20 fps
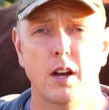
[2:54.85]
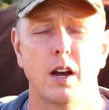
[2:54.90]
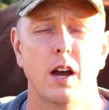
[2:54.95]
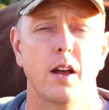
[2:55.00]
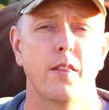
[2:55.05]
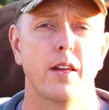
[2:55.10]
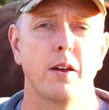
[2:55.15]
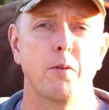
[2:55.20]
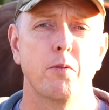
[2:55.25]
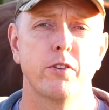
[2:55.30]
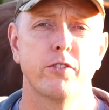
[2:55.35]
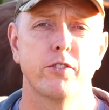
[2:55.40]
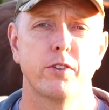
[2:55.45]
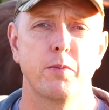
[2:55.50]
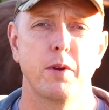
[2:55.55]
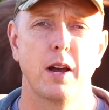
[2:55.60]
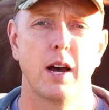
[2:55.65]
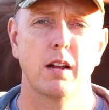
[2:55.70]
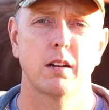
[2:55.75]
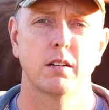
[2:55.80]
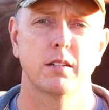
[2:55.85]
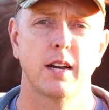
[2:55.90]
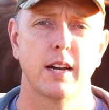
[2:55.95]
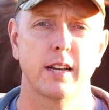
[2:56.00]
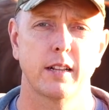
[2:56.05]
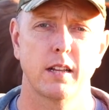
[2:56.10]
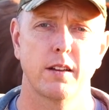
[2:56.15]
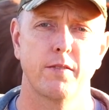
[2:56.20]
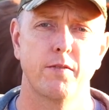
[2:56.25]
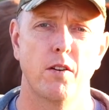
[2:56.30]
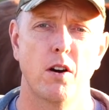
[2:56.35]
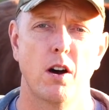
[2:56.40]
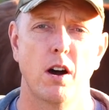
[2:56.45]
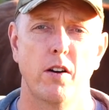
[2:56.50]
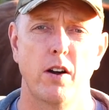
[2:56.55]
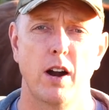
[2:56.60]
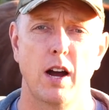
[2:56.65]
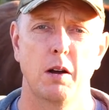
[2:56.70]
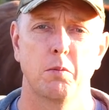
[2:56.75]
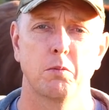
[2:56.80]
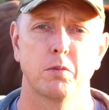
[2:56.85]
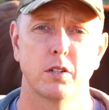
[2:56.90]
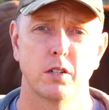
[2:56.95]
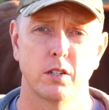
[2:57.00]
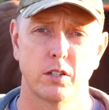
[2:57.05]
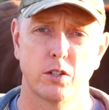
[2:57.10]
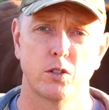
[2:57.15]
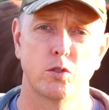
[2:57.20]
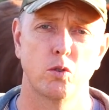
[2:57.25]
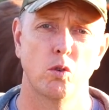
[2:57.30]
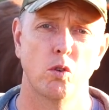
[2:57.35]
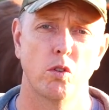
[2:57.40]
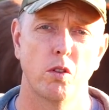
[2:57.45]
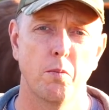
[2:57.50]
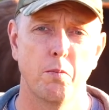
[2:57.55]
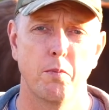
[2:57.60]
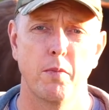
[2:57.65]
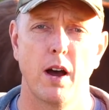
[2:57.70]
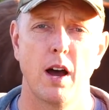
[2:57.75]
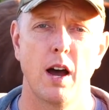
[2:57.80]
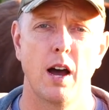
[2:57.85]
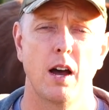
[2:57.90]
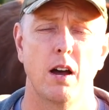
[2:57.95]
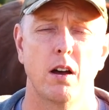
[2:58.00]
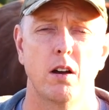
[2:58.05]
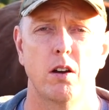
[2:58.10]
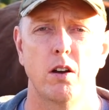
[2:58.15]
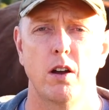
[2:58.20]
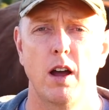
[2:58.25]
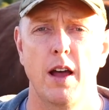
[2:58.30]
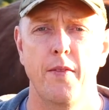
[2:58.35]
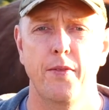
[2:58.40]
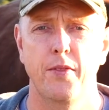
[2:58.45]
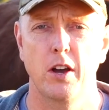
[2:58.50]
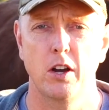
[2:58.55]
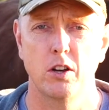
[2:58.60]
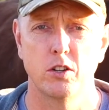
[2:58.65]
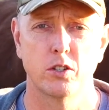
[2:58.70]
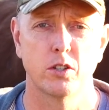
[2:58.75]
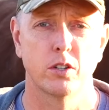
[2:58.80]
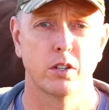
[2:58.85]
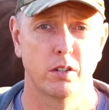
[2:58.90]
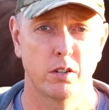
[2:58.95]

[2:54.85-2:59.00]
and they wish to be able to take their firearms and store them at those,